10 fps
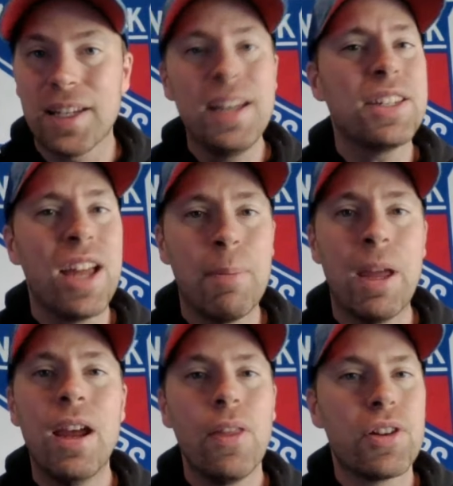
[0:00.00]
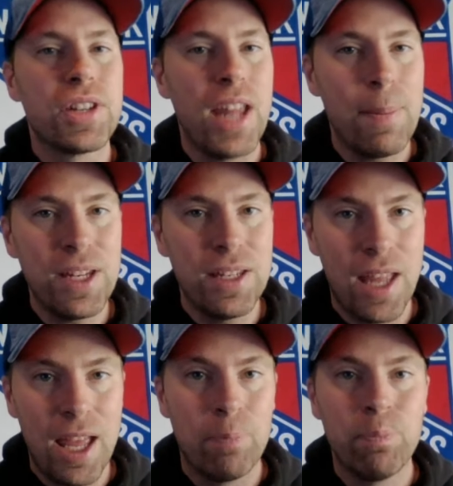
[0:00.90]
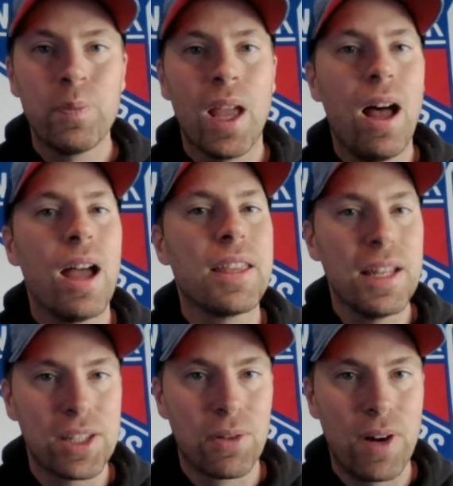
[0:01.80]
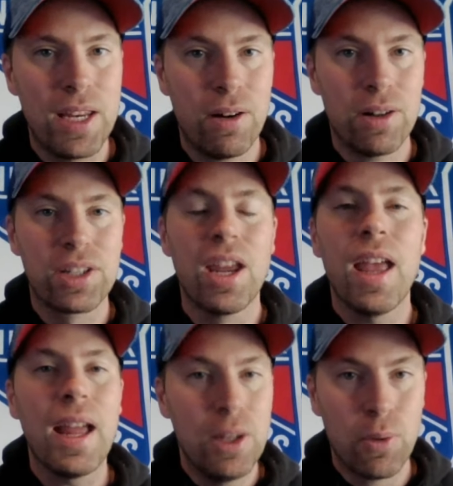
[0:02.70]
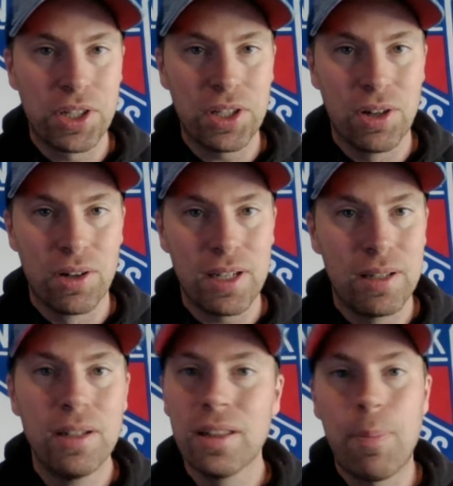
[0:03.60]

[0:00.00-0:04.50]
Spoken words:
Anytime there's an empty net against the Rangers and Igor Shesterkin,